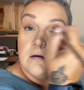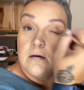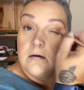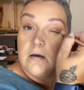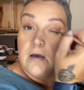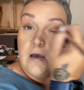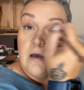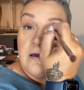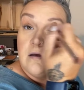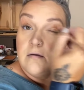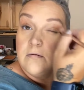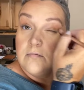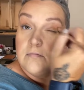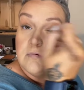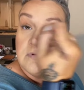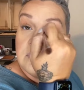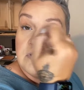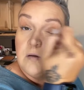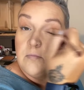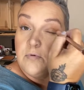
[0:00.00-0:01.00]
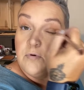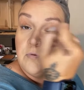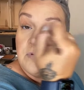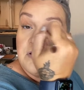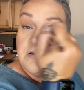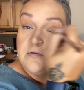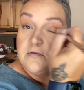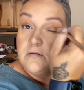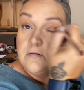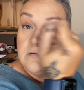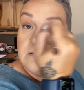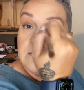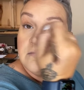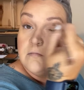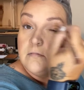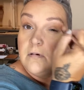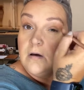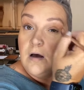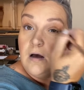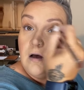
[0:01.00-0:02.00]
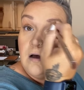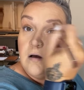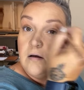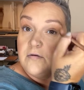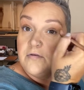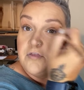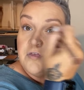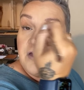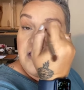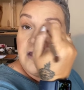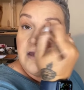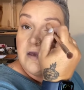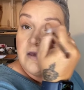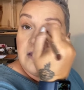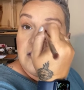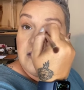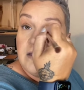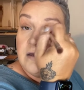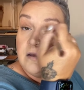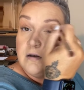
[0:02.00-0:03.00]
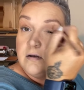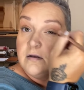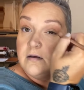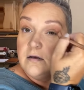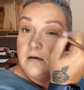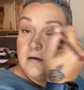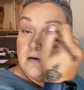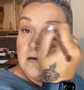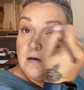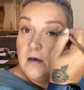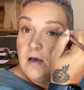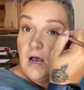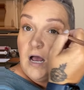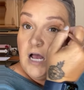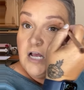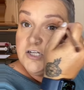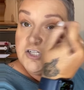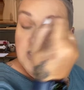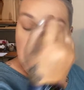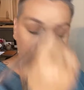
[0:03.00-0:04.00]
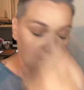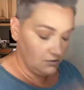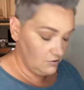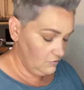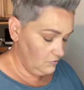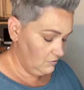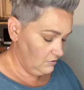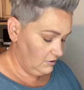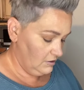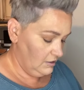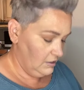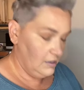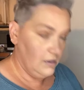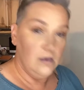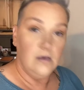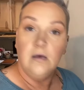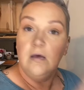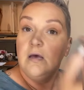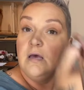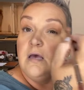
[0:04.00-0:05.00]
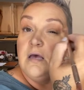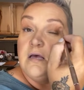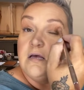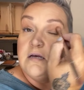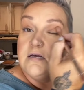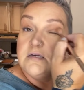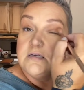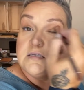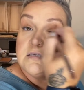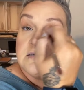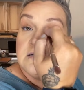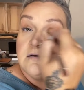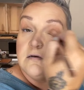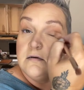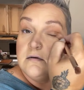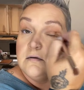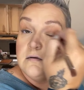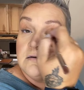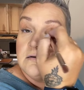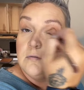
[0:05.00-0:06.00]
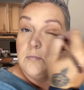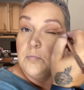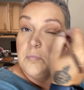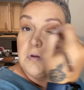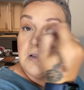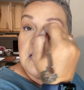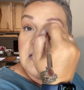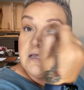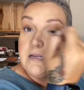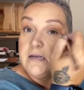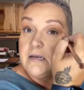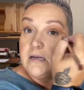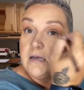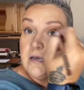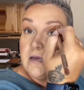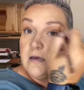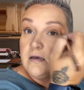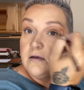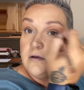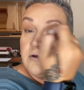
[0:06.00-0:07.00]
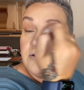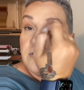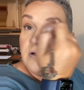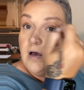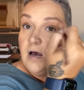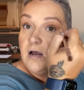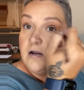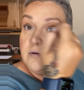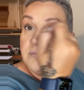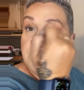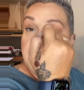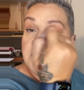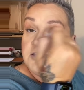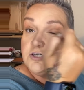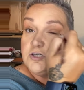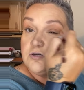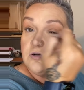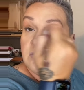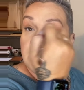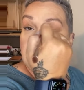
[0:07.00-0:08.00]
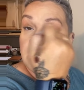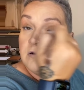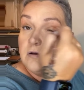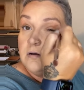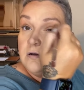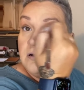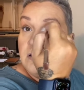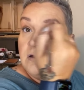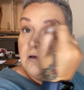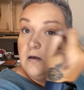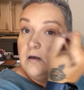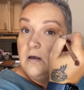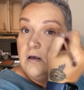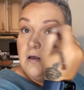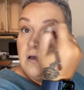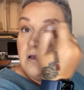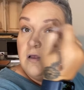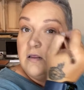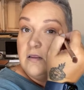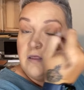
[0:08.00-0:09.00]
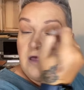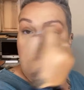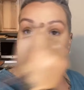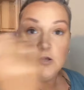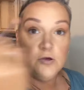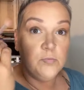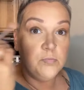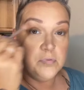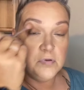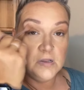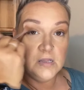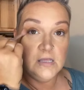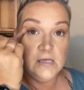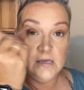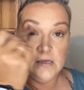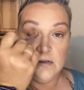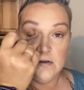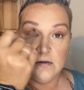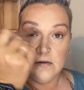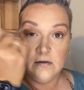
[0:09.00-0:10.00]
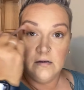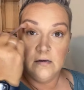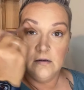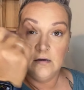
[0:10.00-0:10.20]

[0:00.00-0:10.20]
Okay, number one thing in eyeshadow is blending. You got to make sure that you blend.